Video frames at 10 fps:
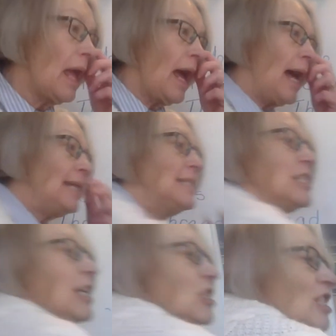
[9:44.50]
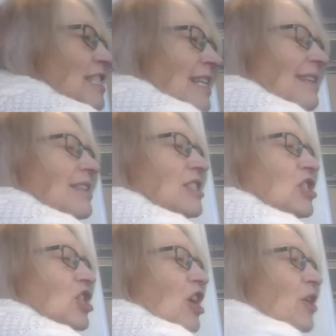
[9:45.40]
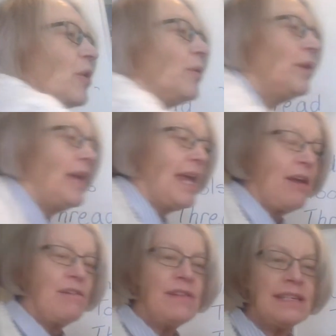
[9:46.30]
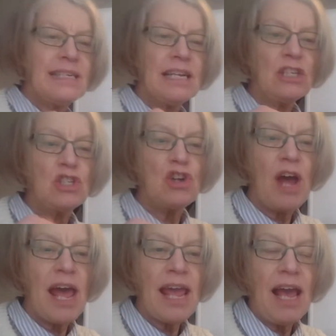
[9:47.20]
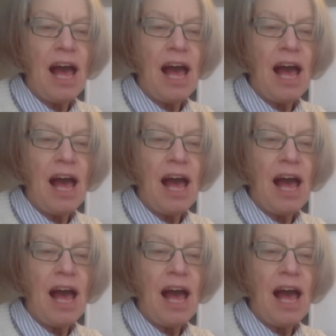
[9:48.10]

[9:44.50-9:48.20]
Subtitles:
And just to show you, here in this little tray,